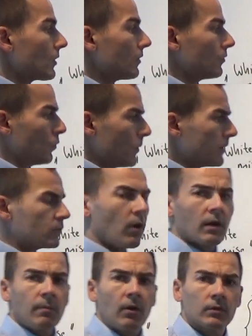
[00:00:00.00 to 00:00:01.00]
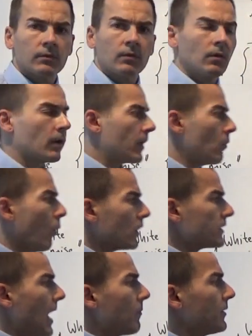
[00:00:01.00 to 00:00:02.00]
So we will talk about, okay,
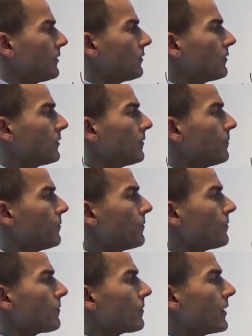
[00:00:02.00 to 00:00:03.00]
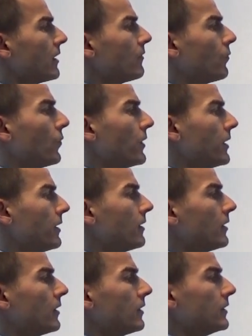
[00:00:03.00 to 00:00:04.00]
what happens if we
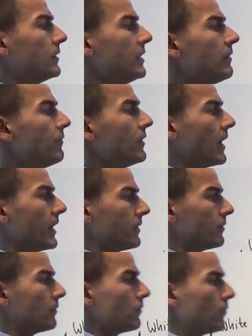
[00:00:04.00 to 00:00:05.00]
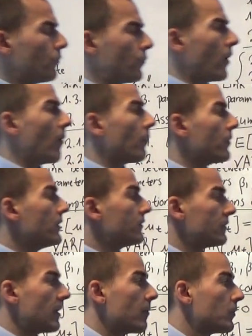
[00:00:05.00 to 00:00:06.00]
deviate from this
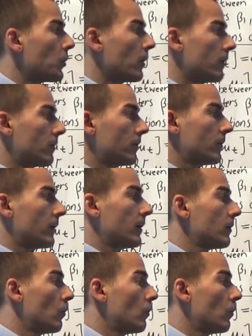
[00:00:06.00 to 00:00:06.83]
assumption. Yeah?